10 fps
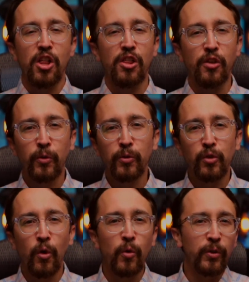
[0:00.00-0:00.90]

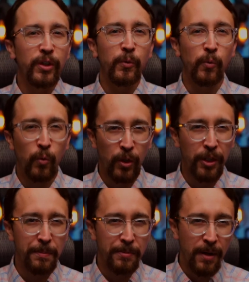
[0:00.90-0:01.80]
those only
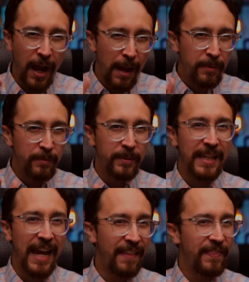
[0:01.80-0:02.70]
work
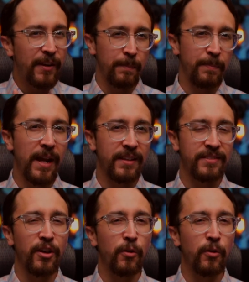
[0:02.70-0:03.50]
probably at their best